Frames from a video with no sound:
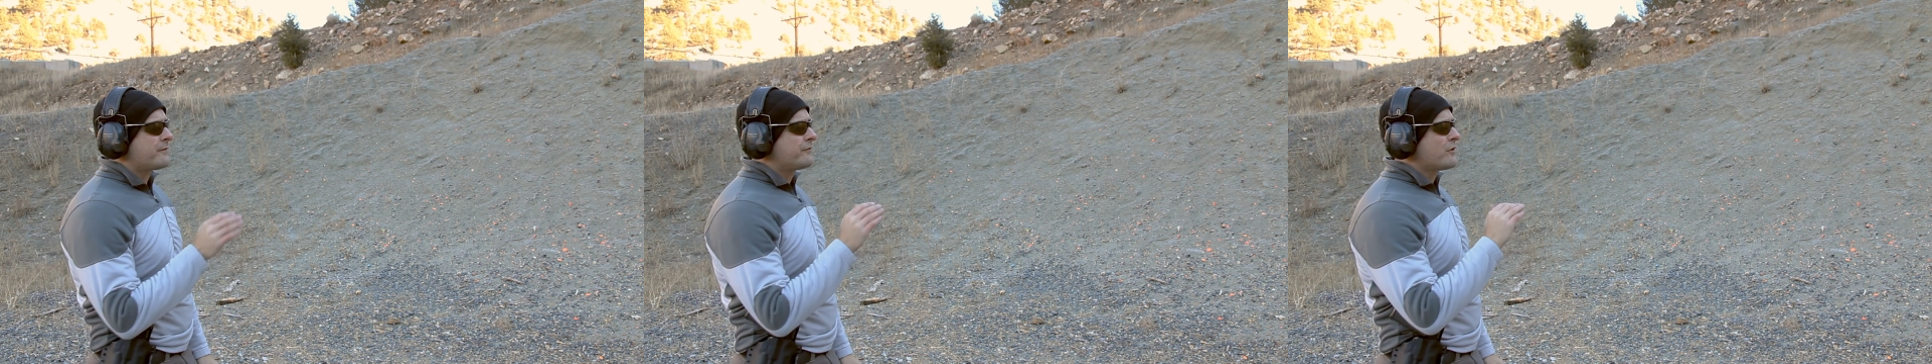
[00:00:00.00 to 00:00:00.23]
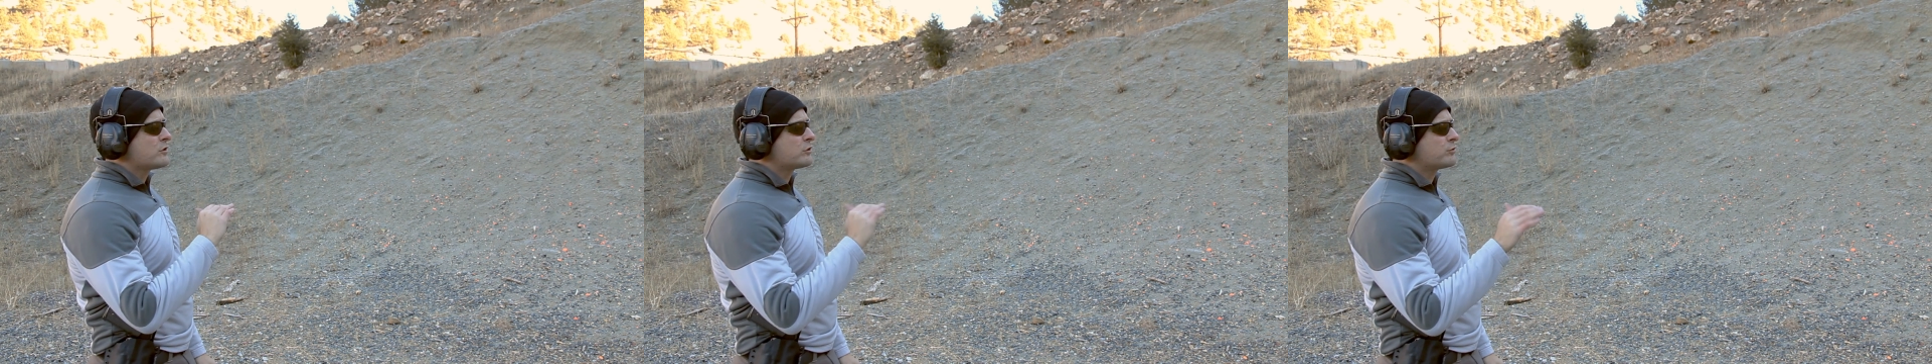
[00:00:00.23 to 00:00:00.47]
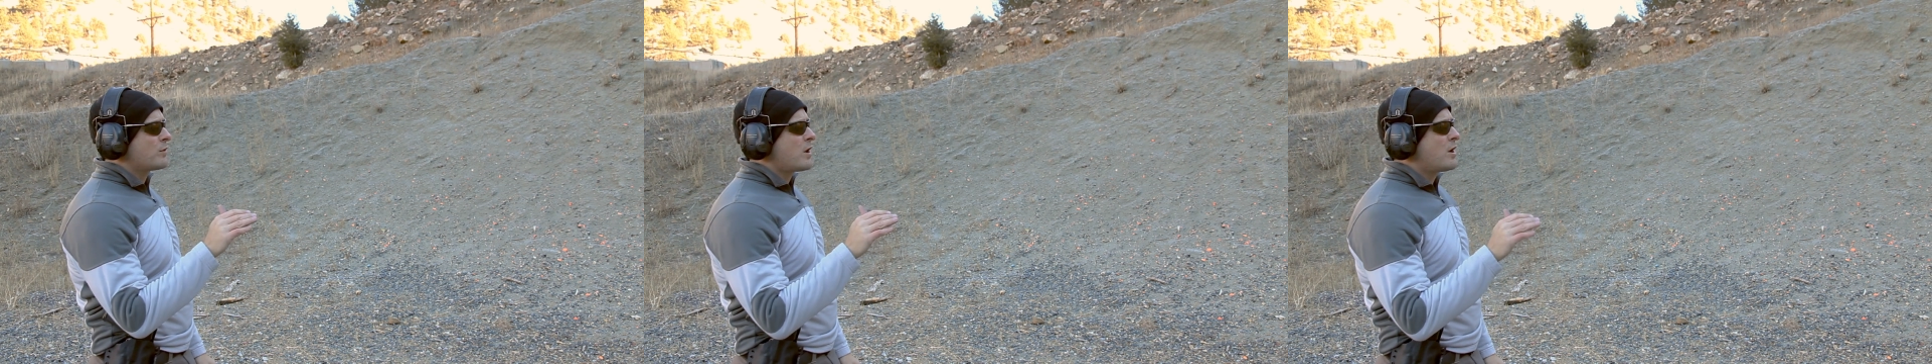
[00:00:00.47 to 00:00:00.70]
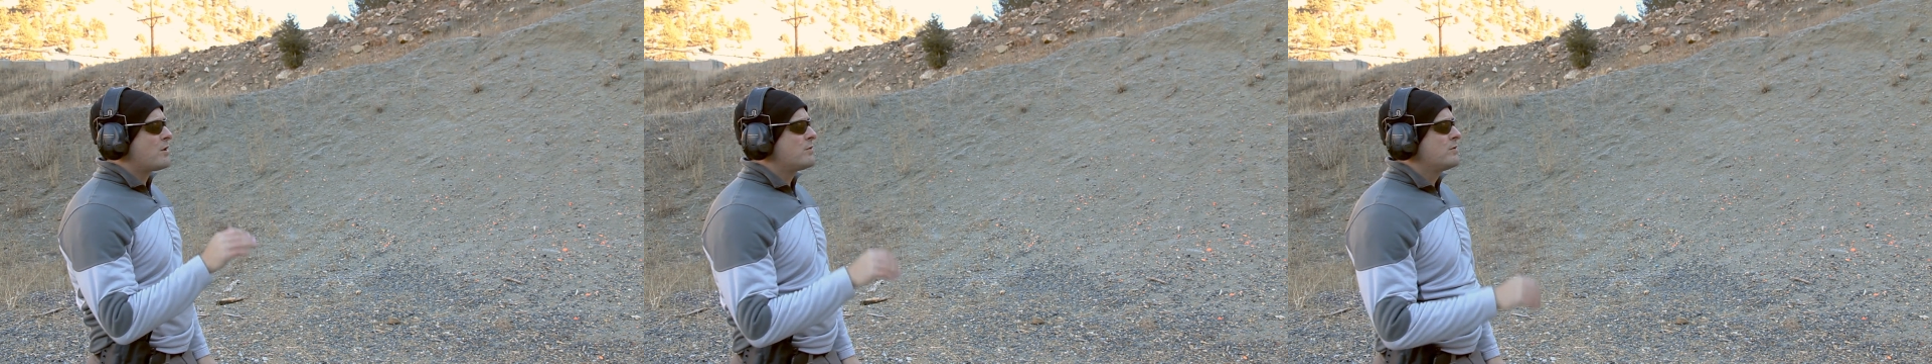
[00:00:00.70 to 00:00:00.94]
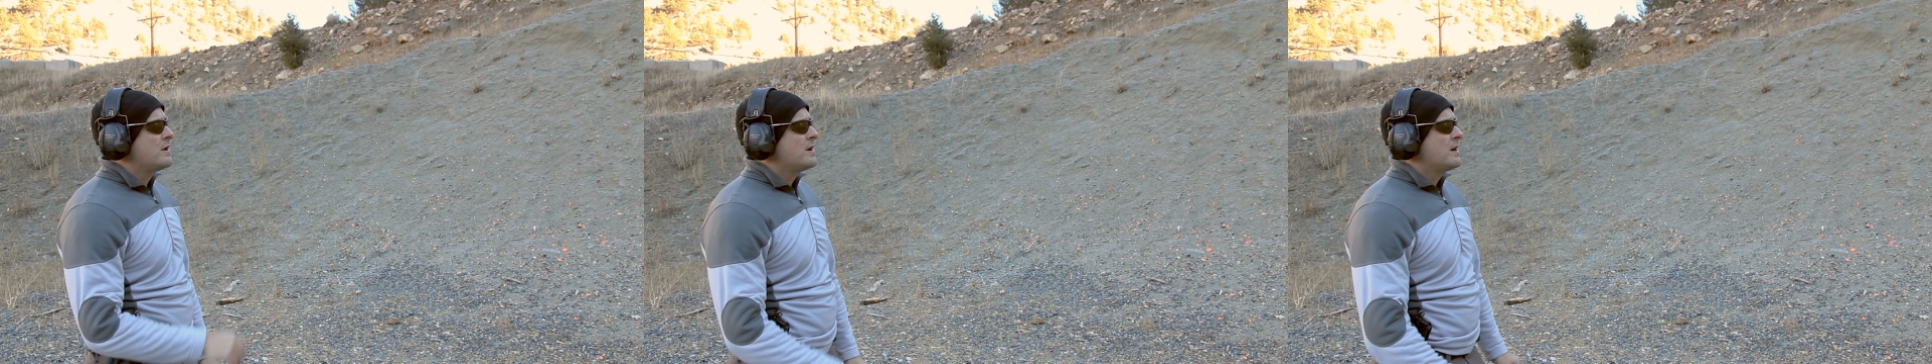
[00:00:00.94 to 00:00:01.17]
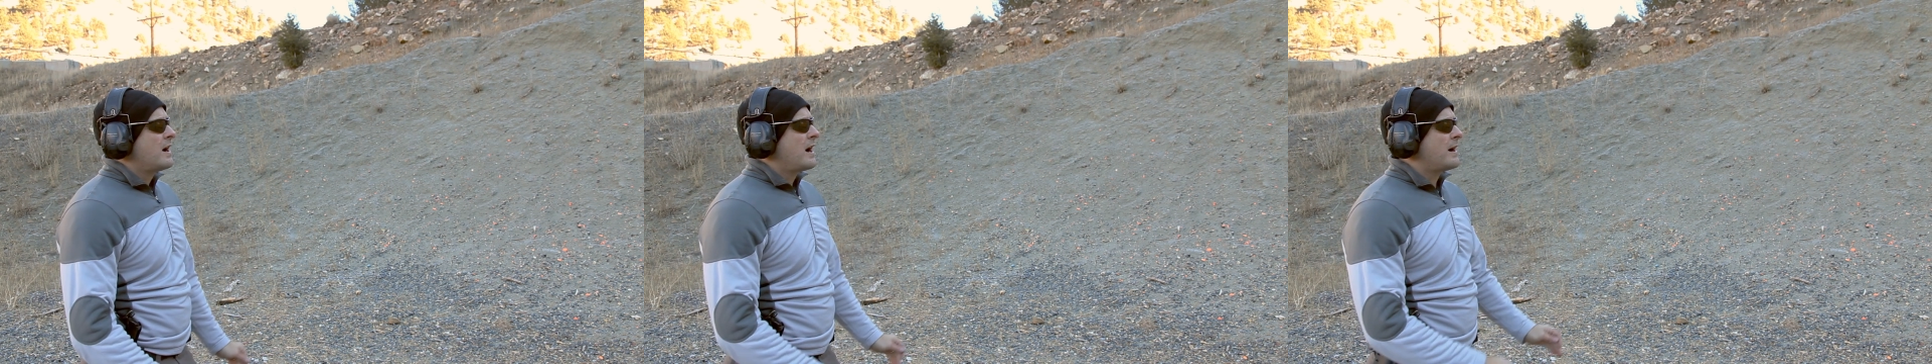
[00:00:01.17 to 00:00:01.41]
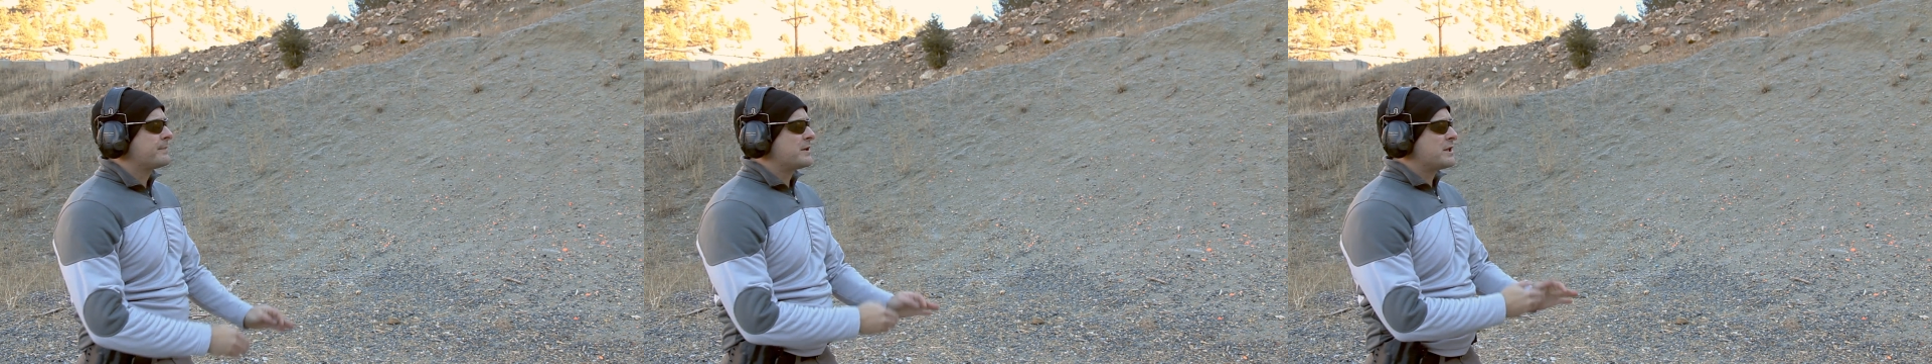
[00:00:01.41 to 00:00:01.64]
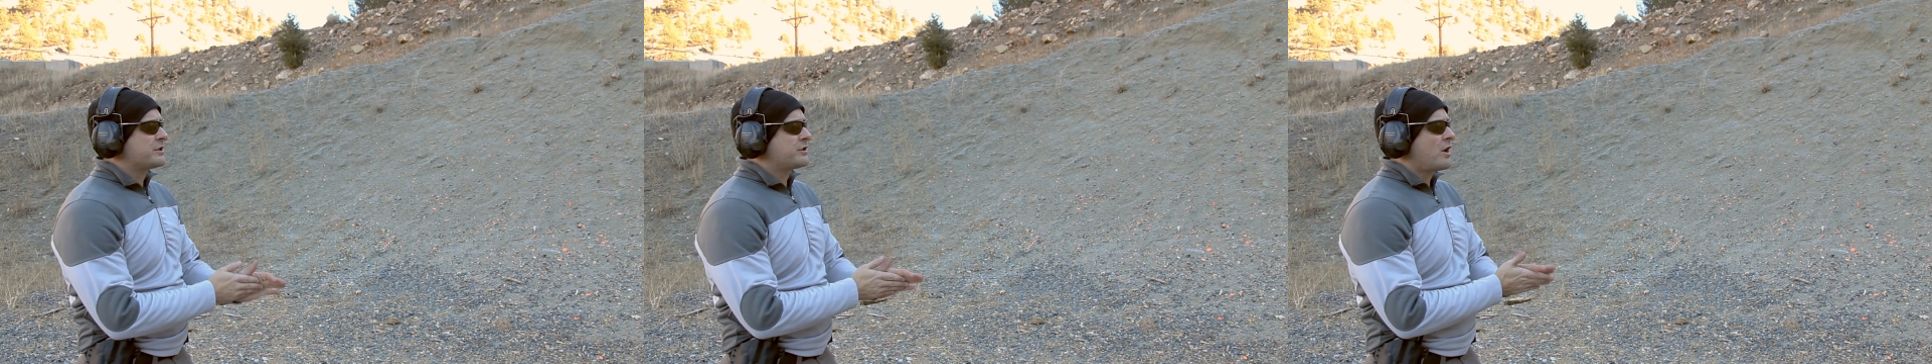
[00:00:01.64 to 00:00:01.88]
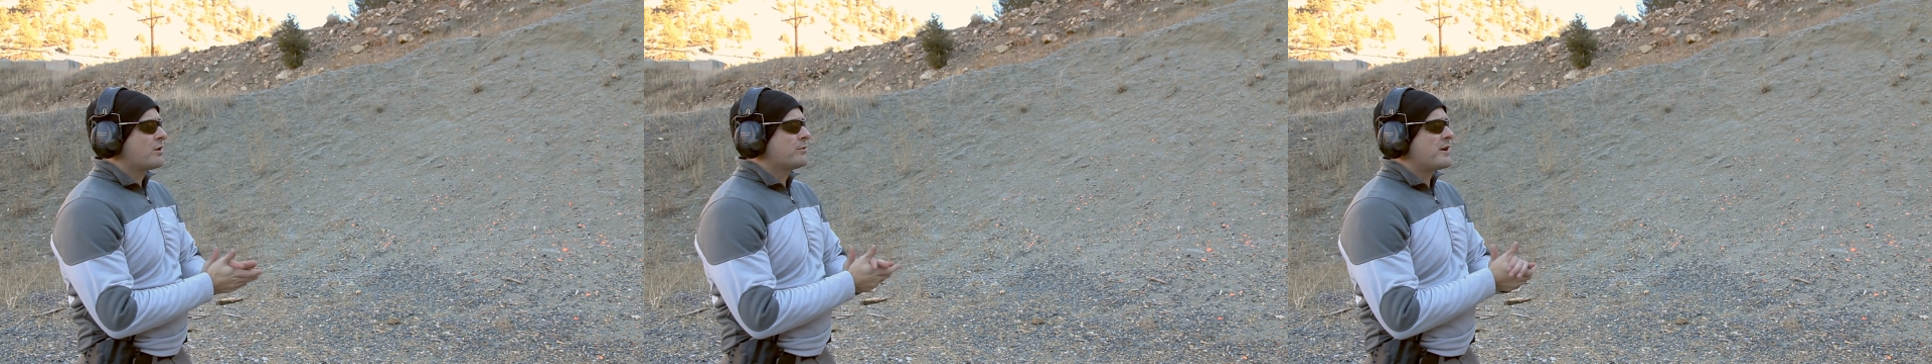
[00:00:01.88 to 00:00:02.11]
First row, I'm going to
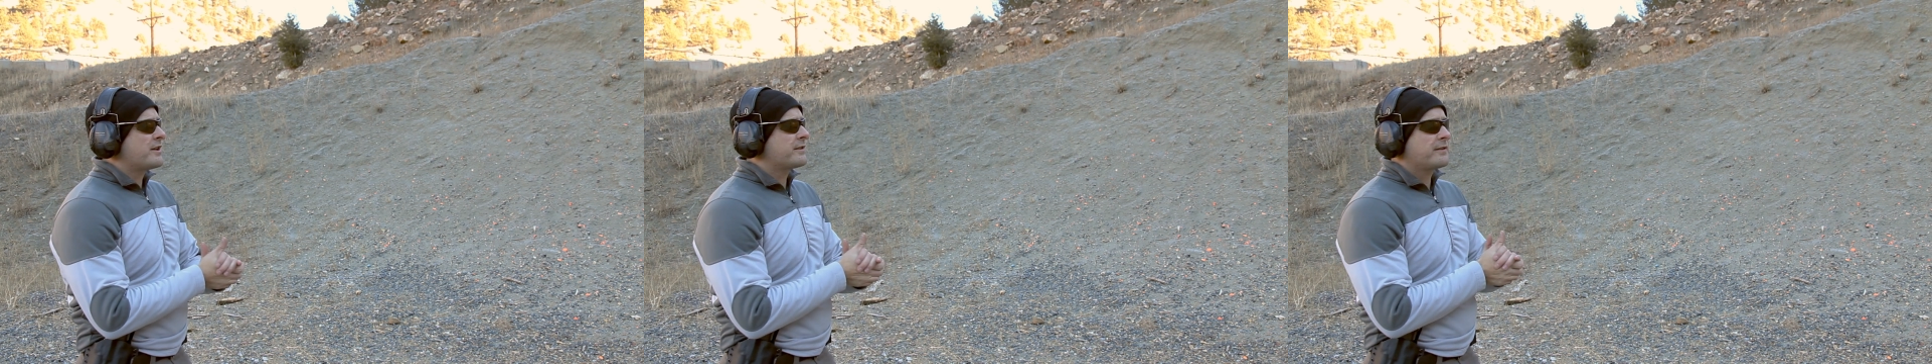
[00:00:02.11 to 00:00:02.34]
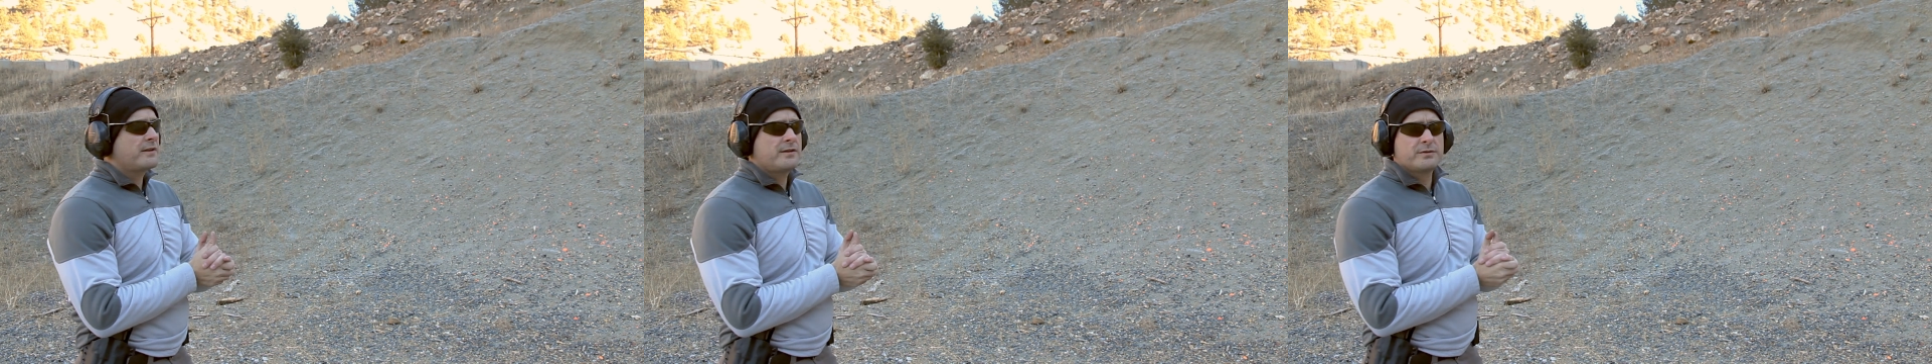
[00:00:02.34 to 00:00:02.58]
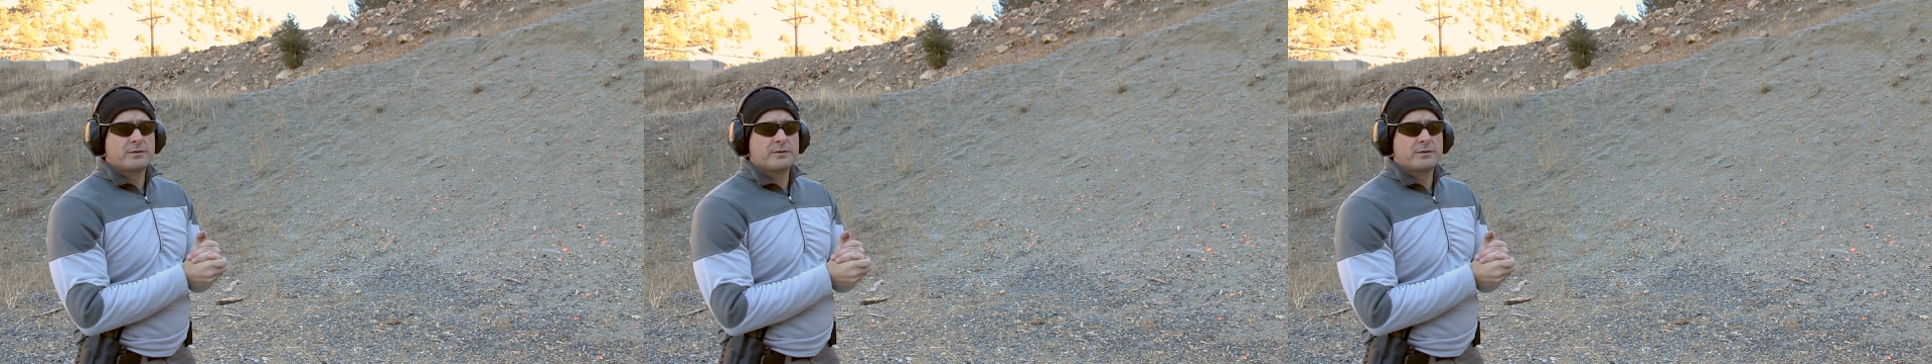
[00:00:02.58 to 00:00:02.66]
start with